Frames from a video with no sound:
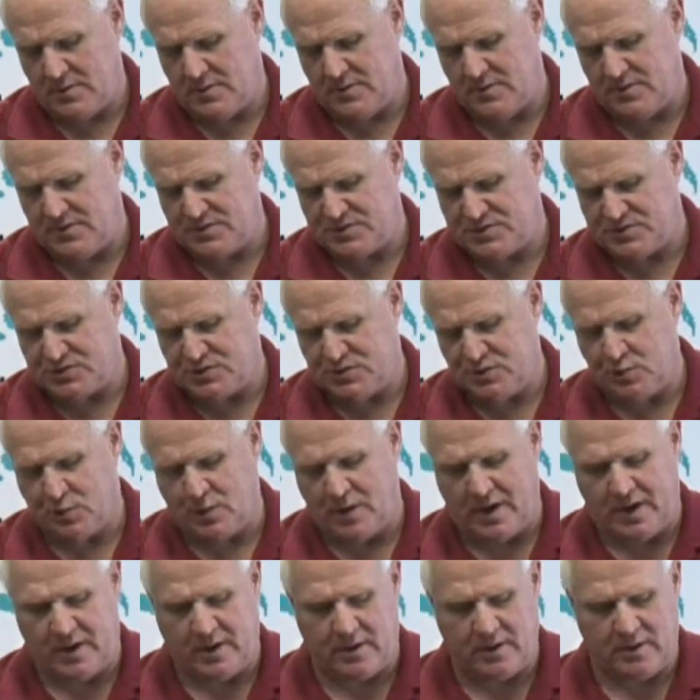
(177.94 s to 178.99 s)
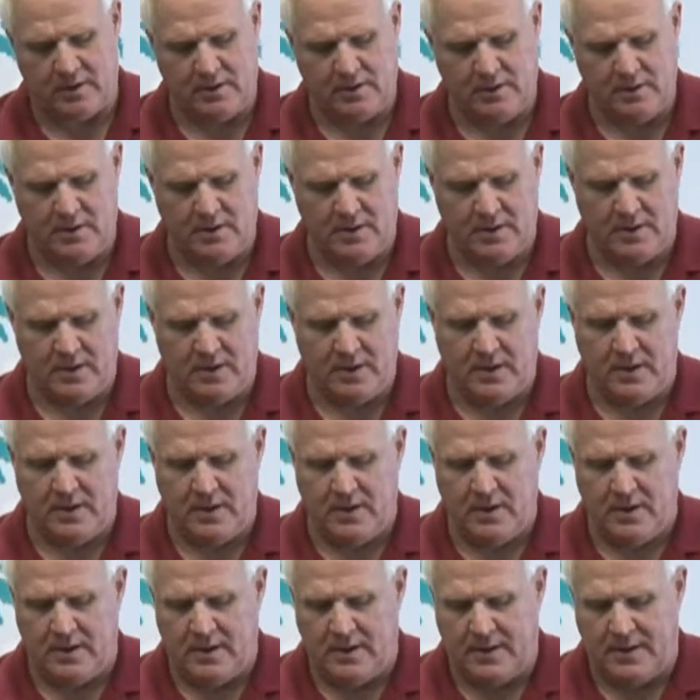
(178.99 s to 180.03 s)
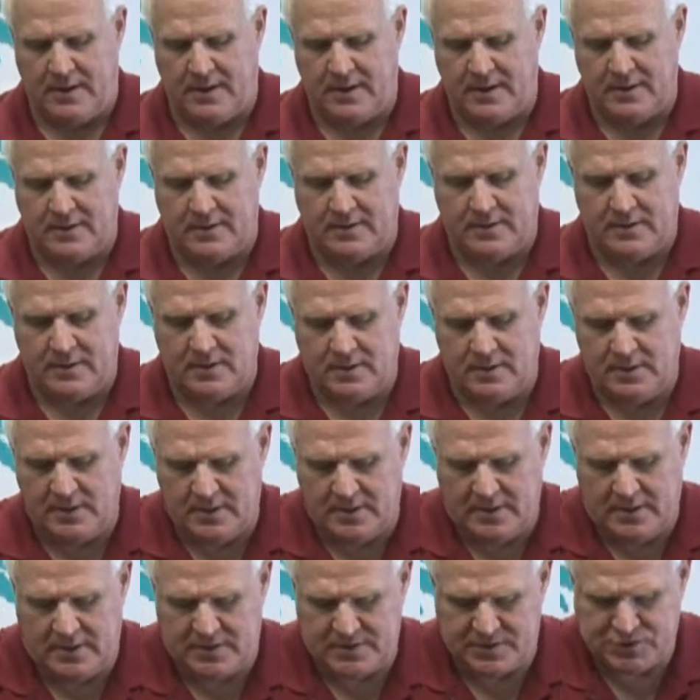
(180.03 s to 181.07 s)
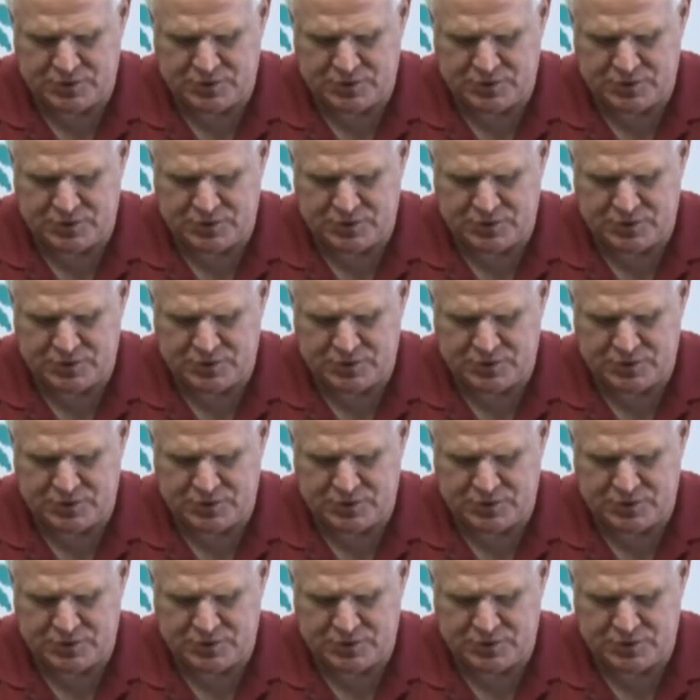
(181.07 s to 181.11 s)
this 2-wire, and it